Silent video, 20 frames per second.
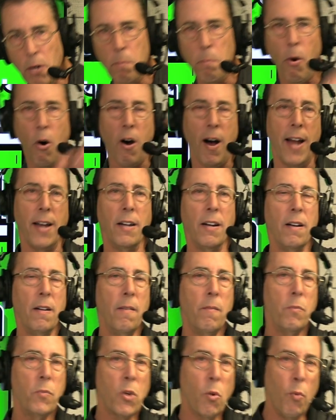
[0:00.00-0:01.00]
who bought
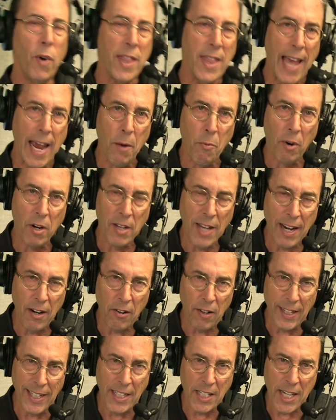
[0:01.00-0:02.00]
when they were
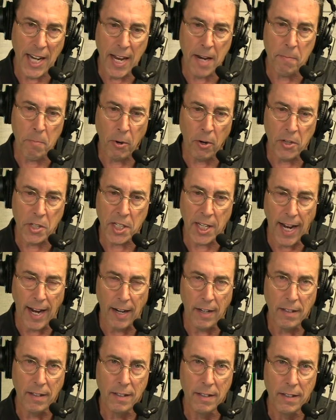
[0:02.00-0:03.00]
nearly
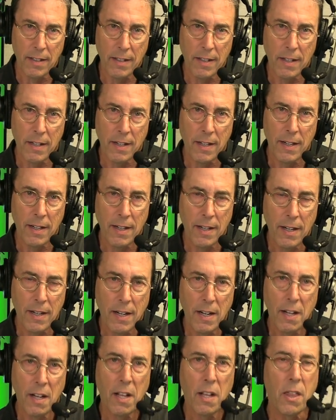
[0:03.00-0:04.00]
10%,
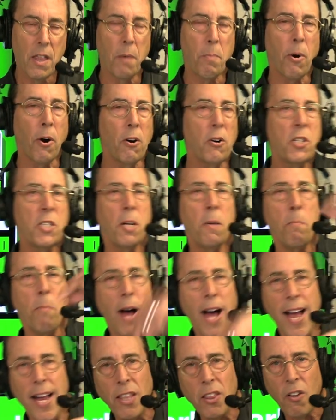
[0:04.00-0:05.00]
the person
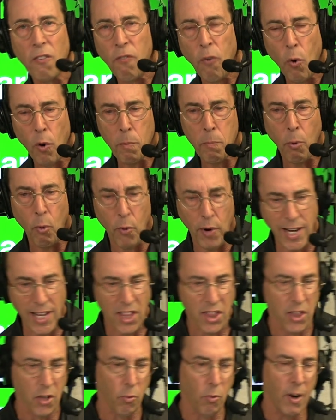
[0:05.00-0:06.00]
buying the
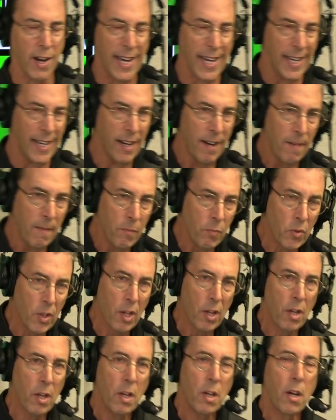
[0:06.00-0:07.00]
4.3
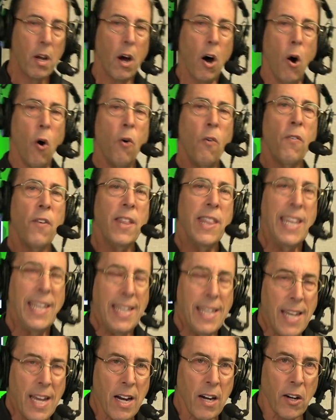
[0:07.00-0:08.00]
over the
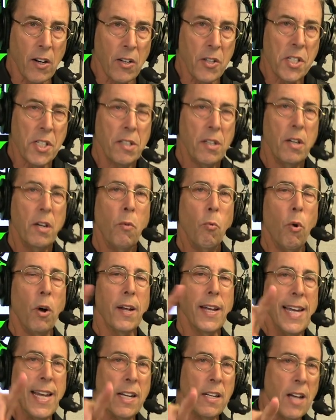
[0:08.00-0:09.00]
years
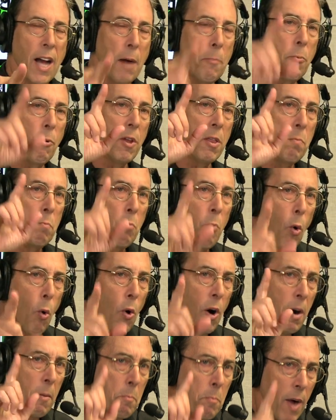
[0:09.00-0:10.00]
will end up with
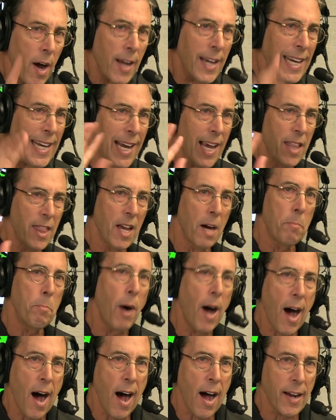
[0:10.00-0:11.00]
more money in their
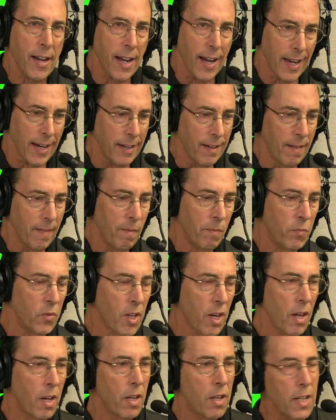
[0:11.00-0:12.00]
pocket
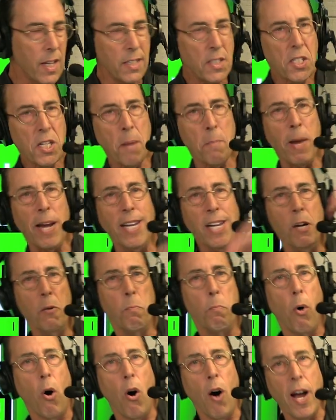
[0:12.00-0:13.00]
than somebody who
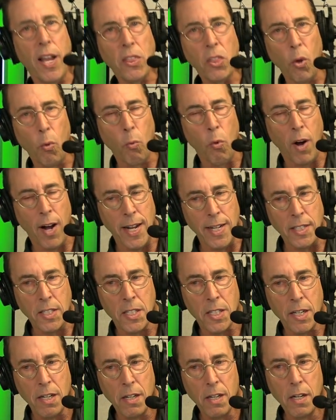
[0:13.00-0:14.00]
bought the
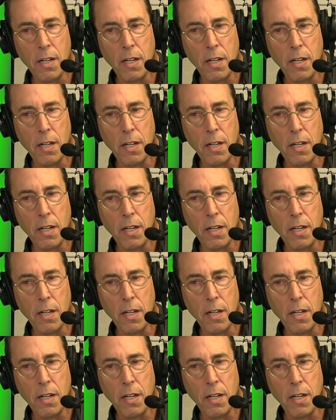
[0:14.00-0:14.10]
ones